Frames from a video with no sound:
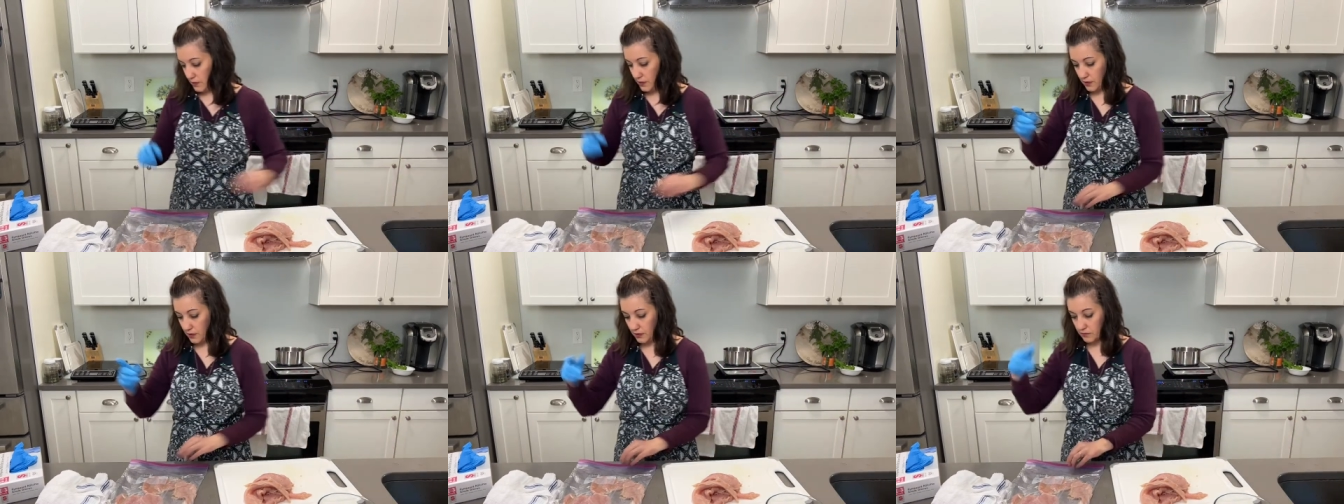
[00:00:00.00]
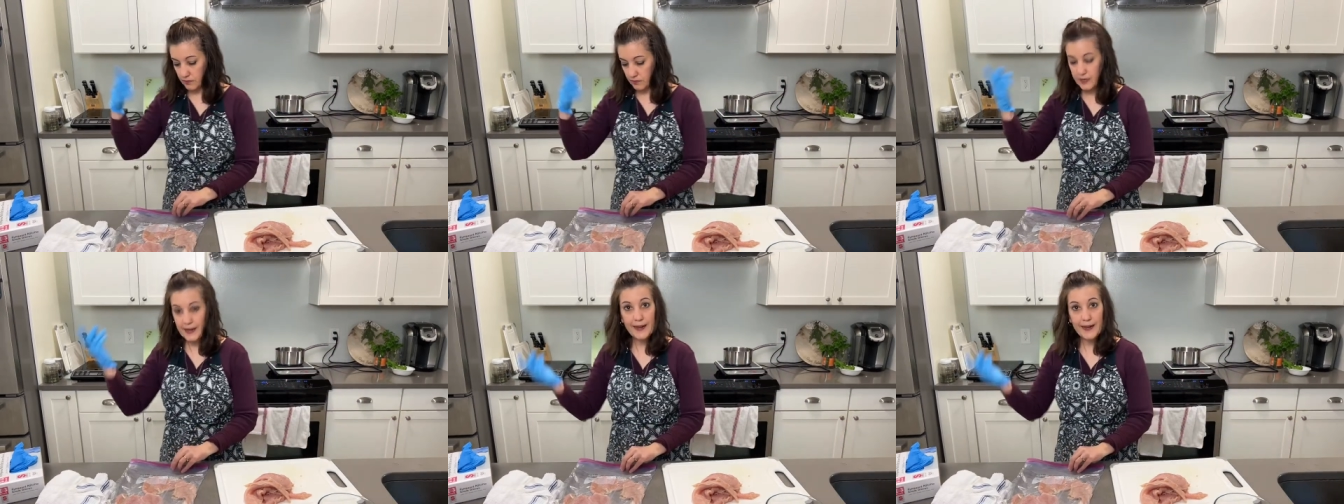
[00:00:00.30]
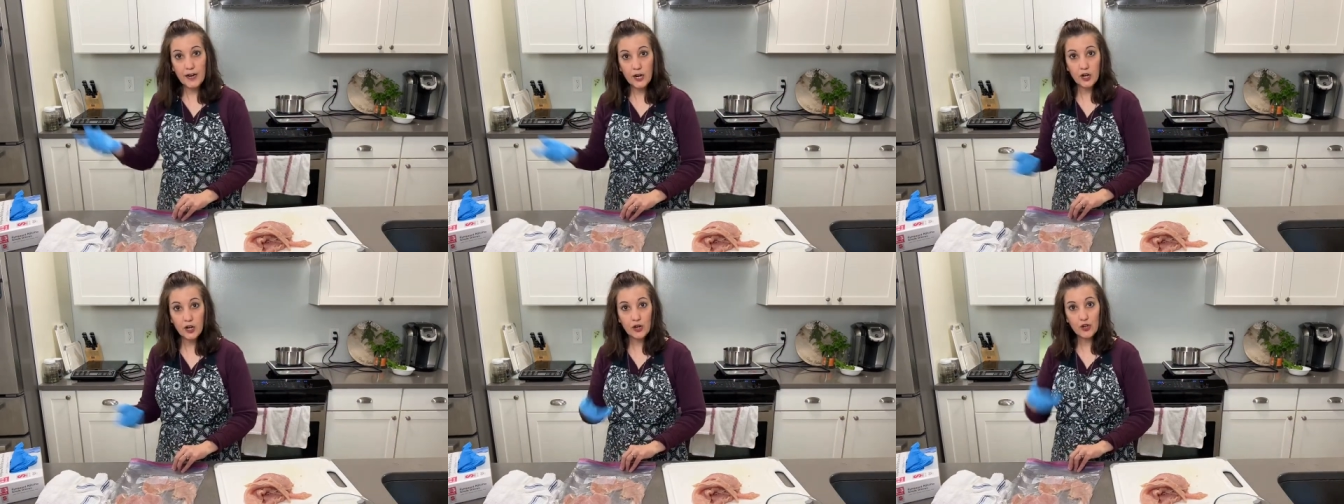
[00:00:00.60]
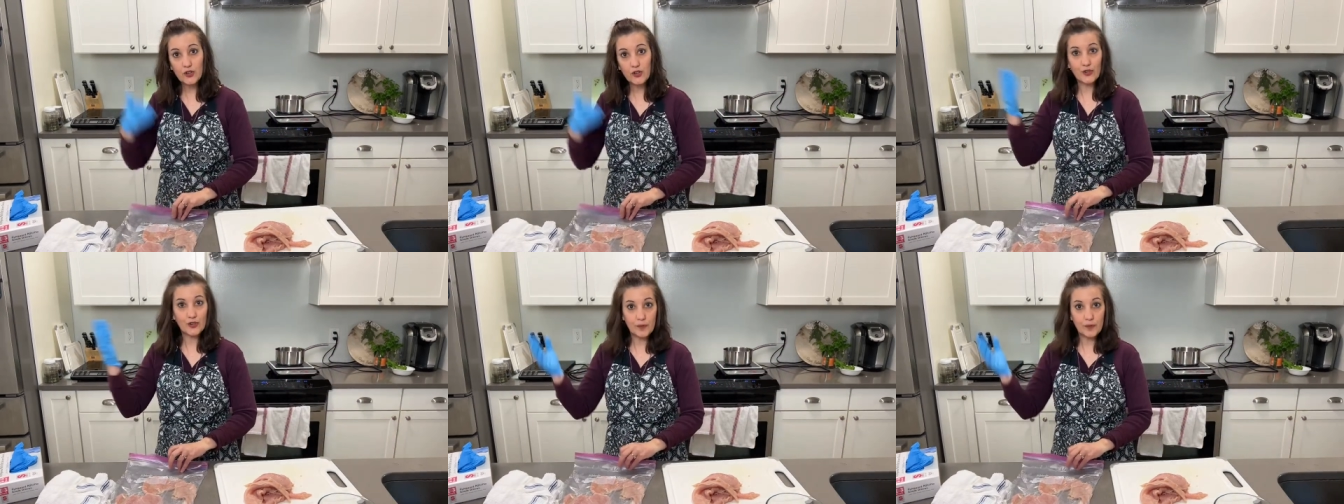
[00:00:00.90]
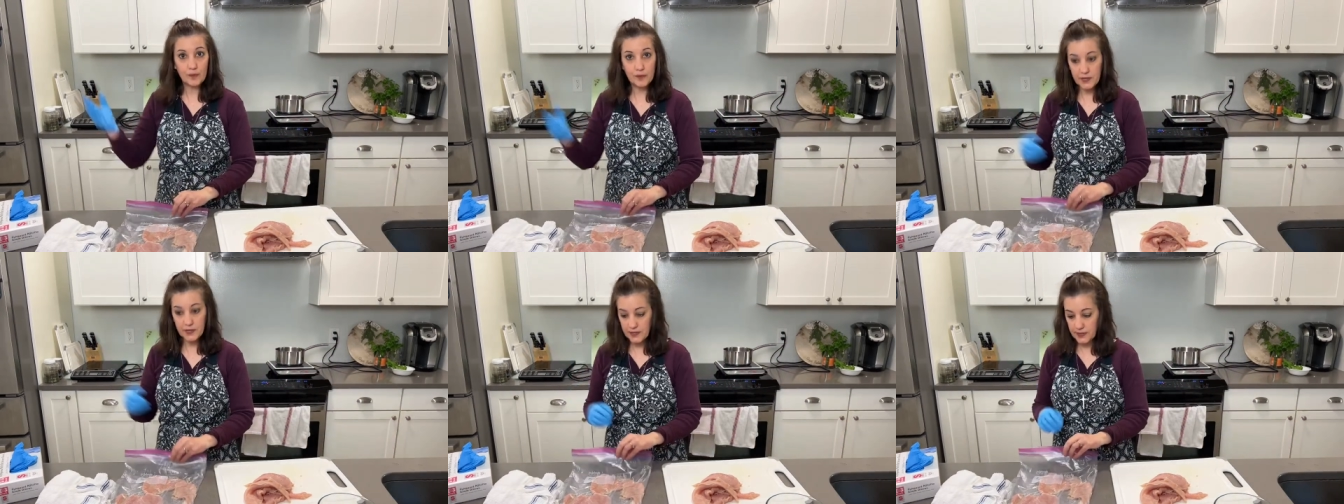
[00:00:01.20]
you know tears or
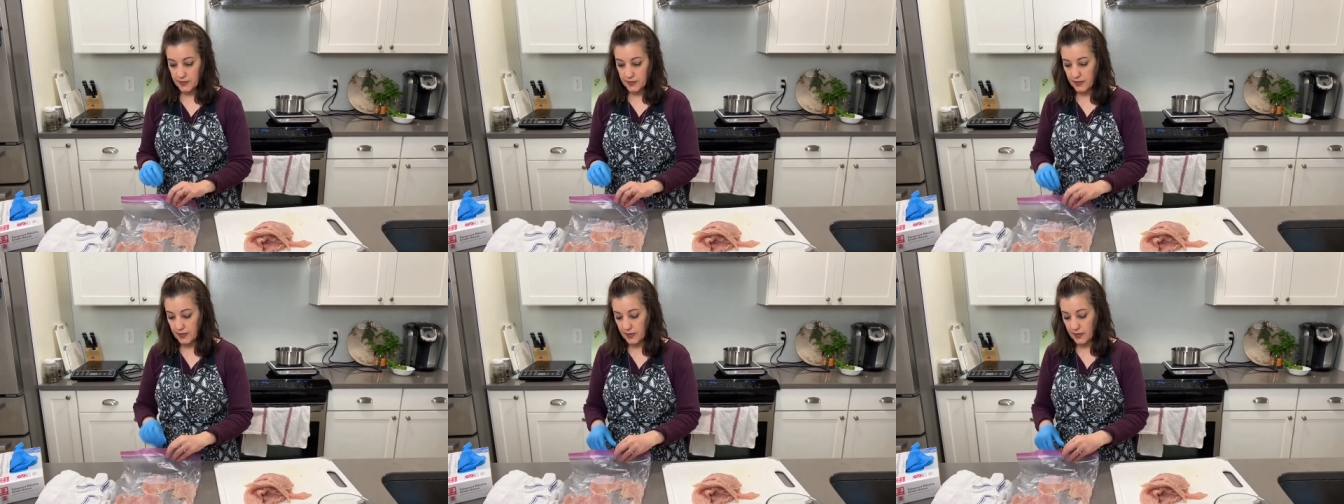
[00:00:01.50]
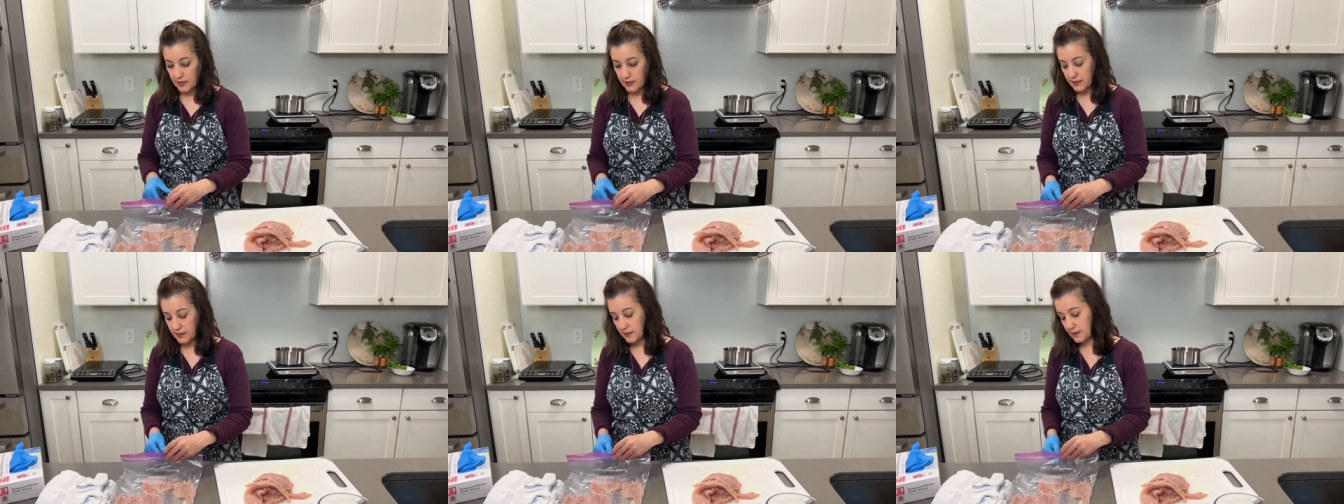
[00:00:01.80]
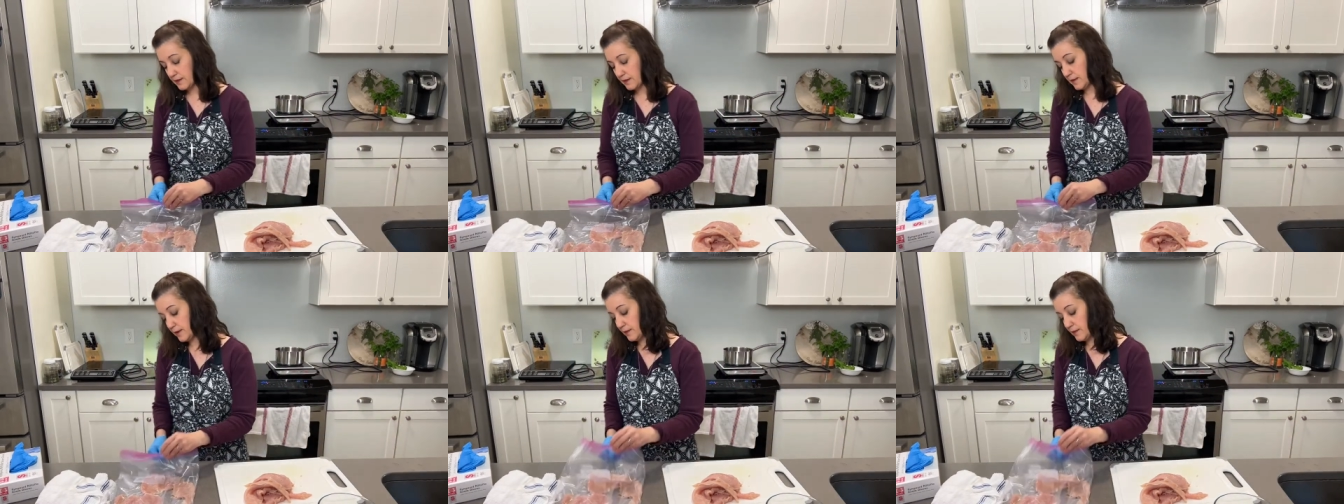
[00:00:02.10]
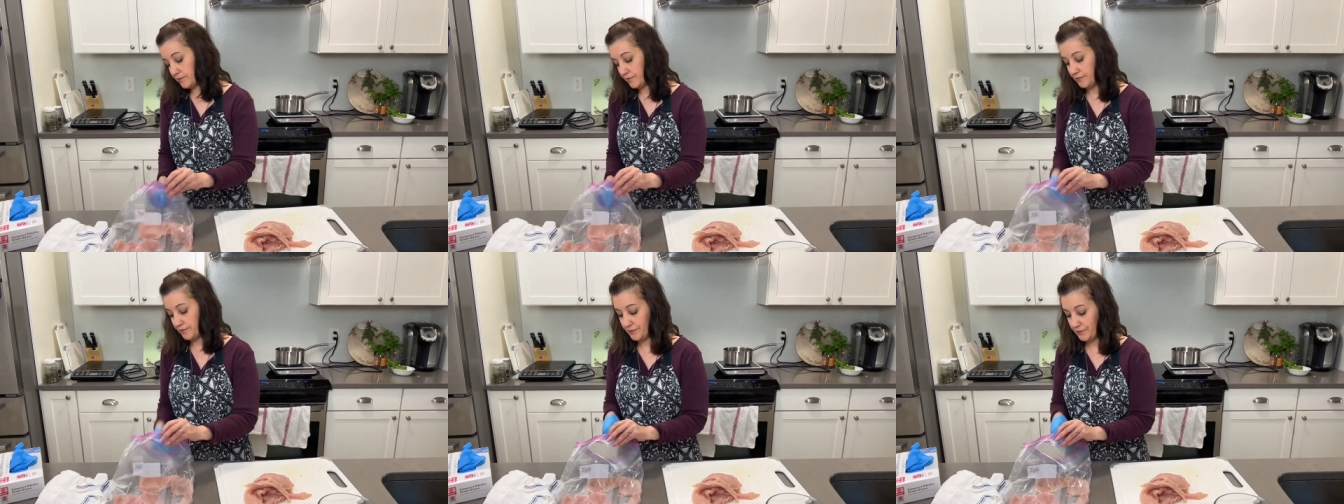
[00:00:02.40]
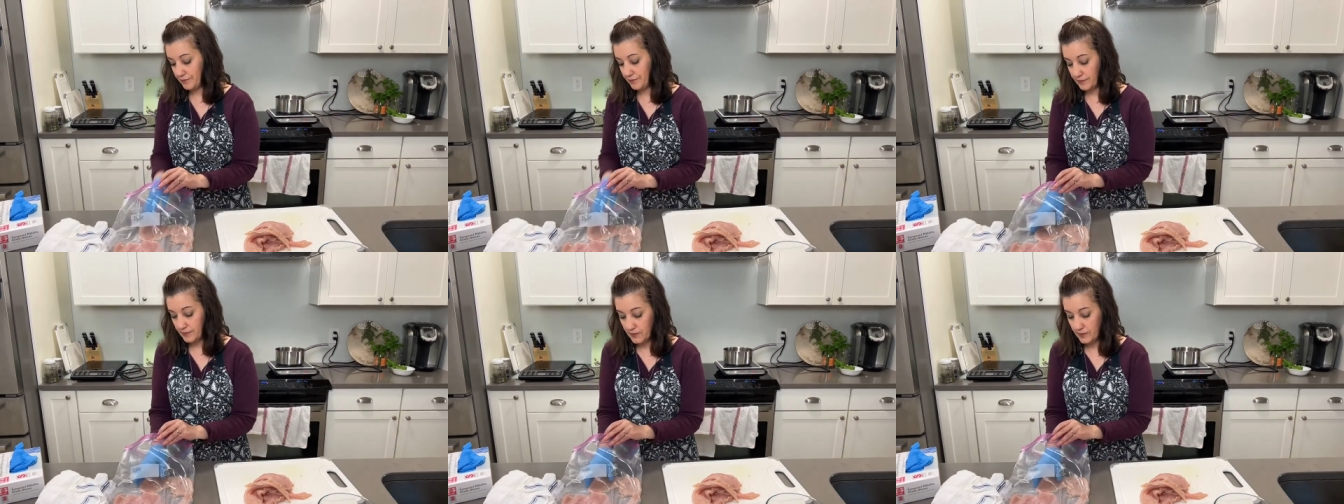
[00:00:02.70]
something like that it's like
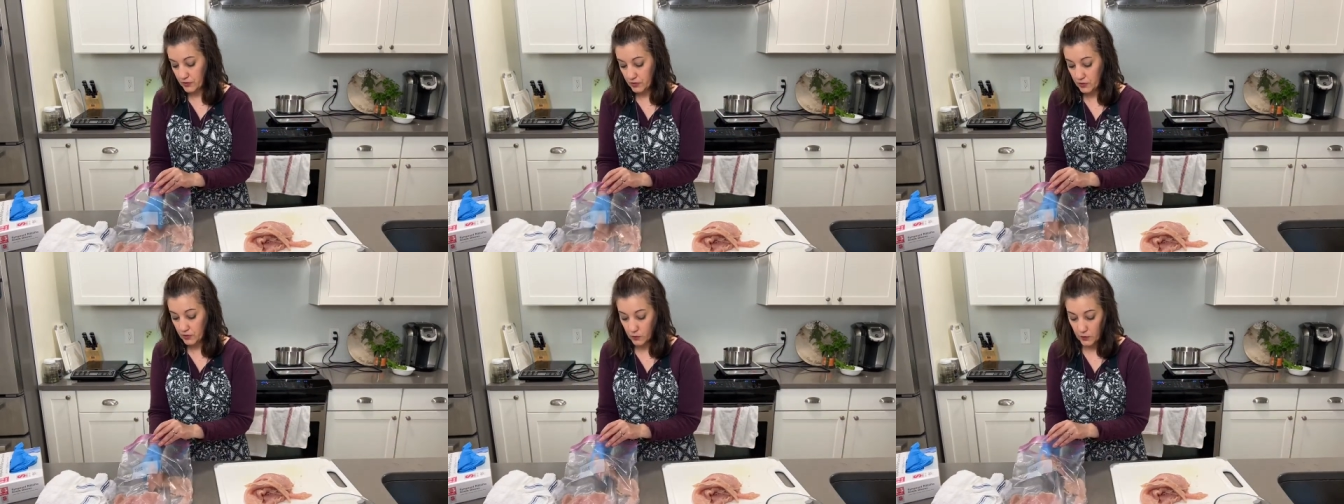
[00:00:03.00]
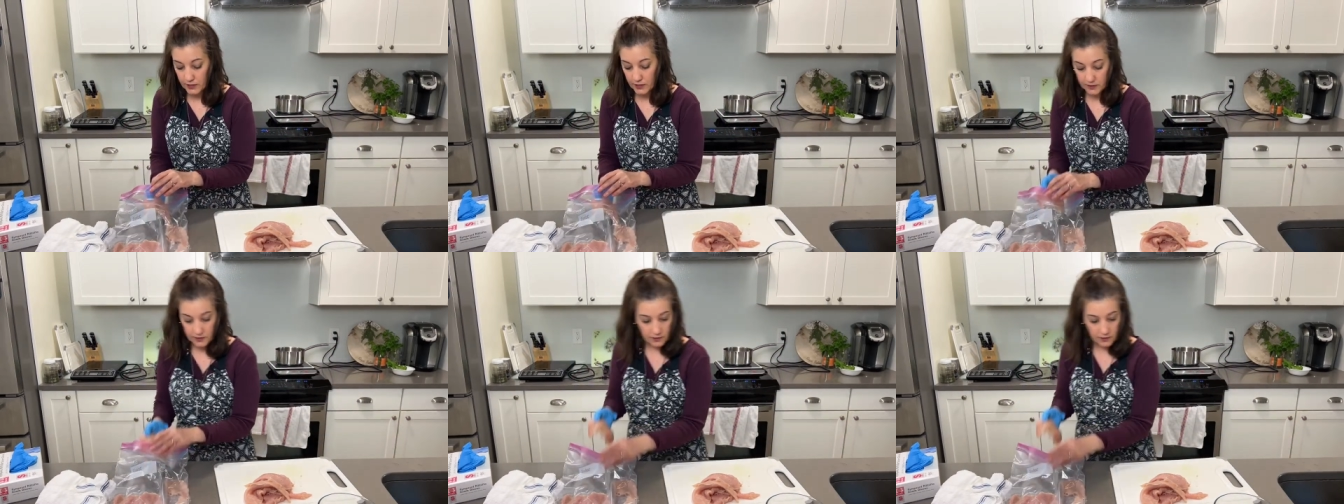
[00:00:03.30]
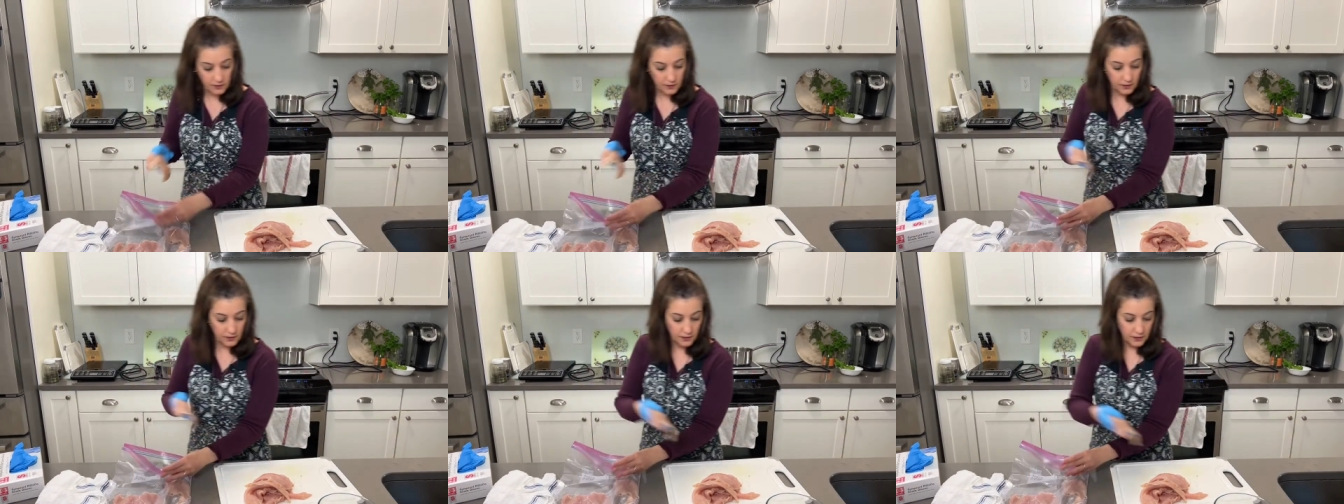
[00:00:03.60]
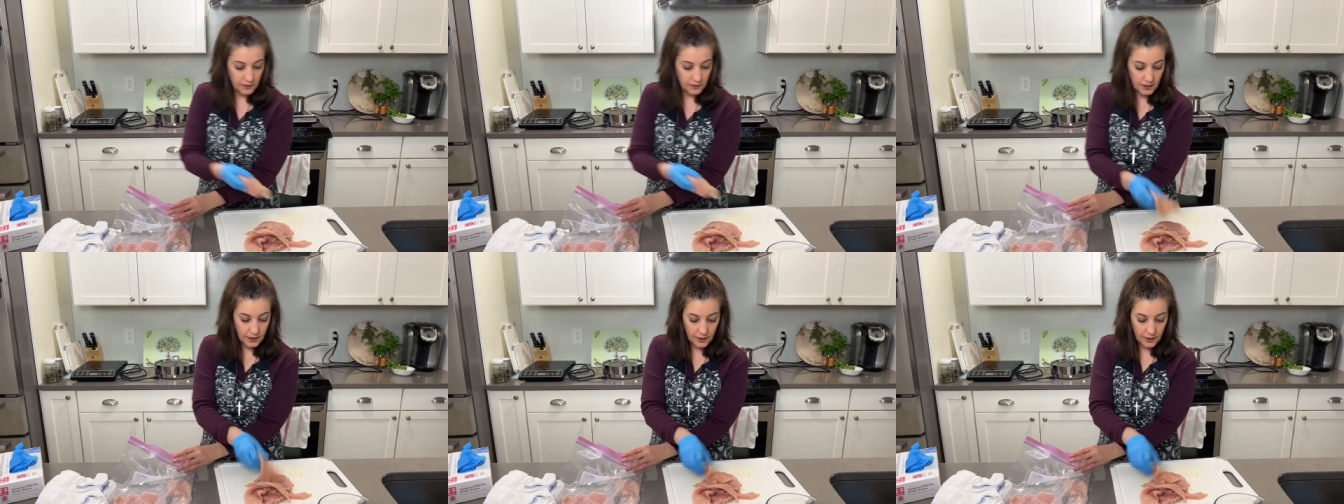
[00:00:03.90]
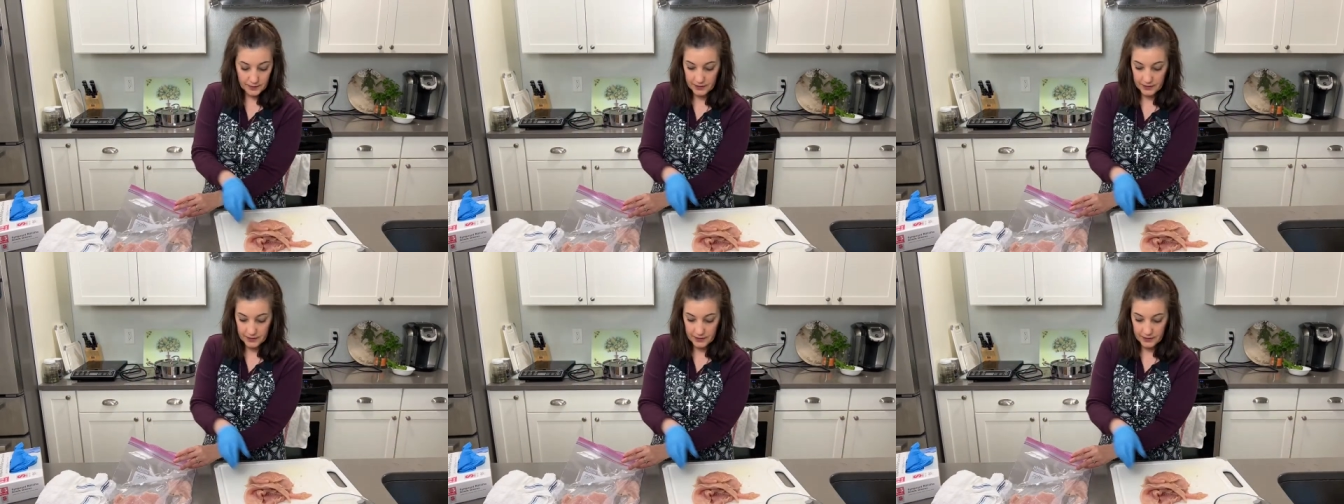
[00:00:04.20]
so what I